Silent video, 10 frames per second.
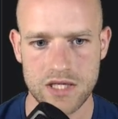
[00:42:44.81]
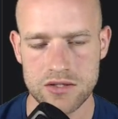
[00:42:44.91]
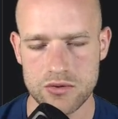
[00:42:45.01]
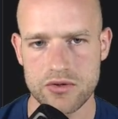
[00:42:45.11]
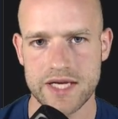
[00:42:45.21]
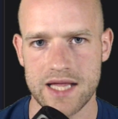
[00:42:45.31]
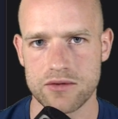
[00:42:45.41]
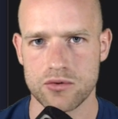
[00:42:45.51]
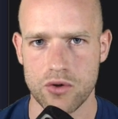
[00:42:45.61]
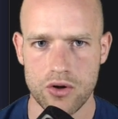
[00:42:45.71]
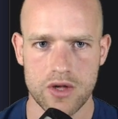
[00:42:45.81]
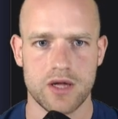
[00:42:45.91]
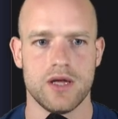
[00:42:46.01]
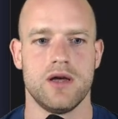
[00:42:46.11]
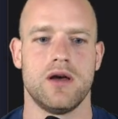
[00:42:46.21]
So you can,
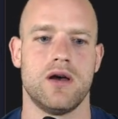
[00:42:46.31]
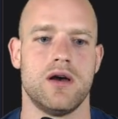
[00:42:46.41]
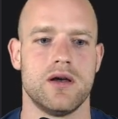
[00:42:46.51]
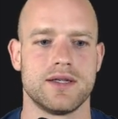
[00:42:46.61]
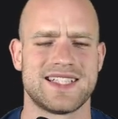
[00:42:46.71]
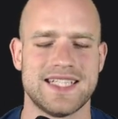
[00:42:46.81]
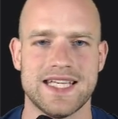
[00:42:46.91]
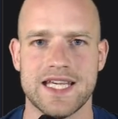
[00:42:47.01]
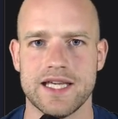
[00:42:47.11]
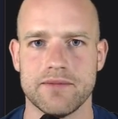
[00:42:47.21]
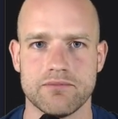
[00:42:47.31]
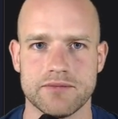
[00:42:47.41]
see,